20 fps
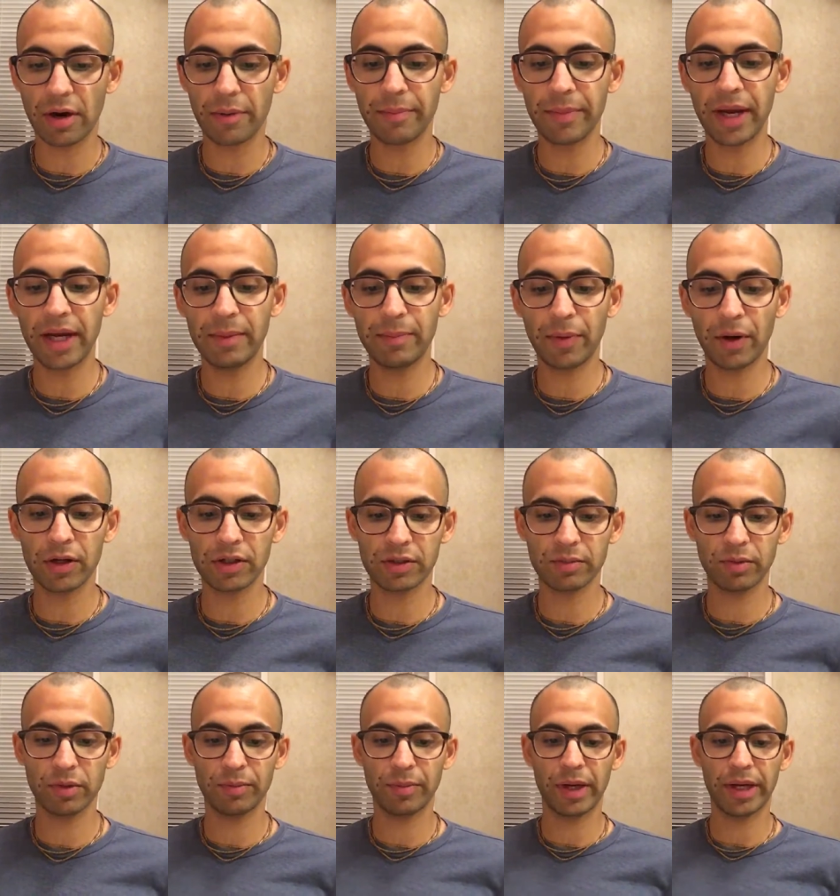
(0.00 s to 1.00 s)
are made
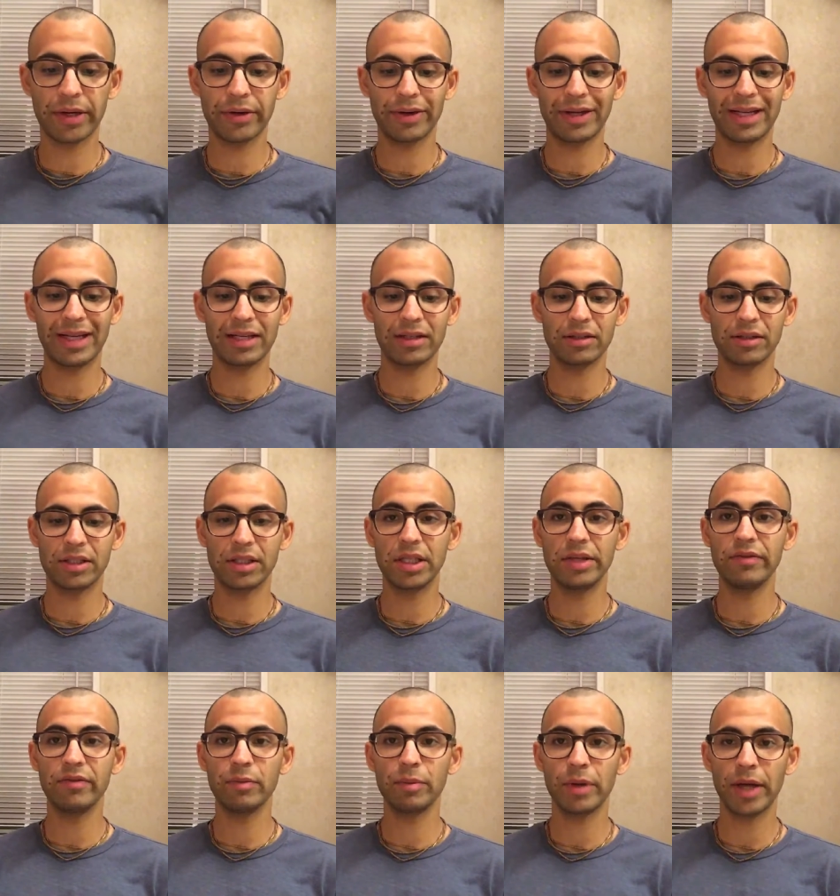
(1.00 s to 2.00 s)
possible by your
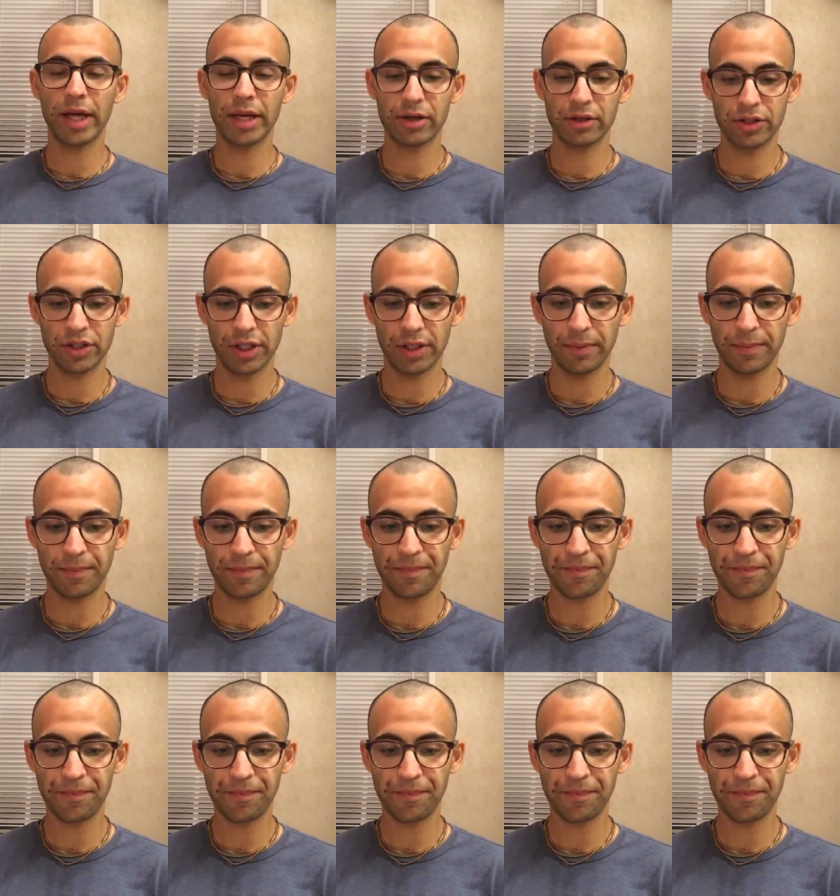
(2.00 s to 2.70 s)
inconceivable energy.